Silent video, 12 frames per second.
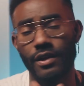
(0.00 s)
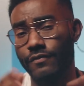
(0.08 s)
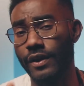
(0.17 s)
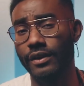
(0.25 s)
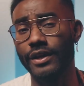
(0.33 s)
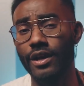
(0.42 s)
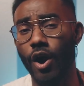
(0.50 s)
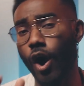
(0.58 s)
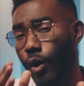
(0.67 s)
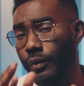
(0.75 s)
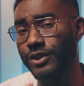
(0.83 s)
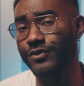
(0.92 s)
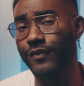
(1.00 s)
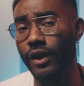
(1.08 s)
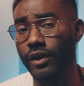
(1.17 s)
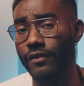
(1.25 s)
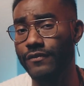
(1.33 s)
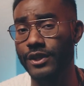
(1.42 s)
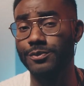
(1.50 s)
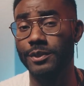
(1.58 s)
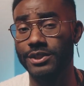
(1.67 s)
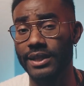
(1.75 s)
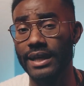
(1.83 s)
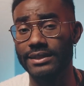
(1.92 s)
Finally, always follow
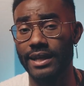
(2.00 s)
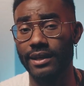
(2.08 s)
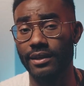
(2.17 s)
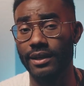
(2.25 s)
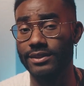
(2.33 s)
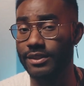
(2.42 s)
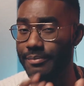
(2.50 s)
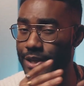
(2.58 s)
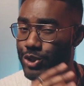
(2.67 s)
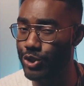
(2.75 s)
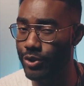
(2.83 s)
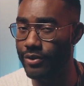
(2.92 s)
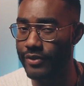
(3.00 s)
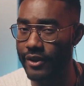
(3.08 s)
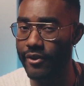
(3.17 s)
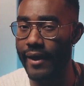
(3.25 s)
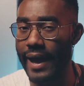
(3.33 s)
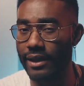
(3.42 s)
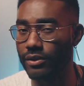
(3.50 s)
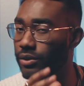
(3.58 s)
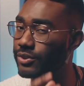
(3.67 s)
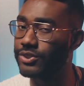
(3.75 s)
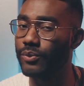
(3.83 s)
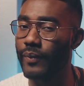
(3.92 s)
Facebook's size guidelines to make sure that your ad
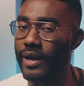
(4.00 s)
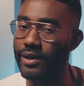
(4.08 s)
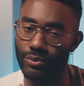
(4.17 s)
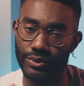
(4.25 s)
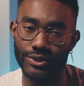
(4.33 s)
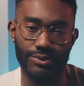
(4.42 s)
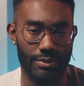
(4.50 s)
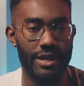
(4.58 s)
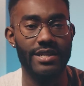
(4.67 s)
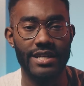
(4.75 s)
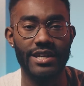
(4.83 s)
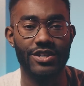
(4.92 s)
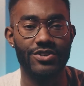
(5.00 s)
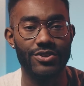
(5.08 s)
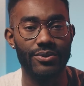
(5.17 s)
looks the way it was intended to.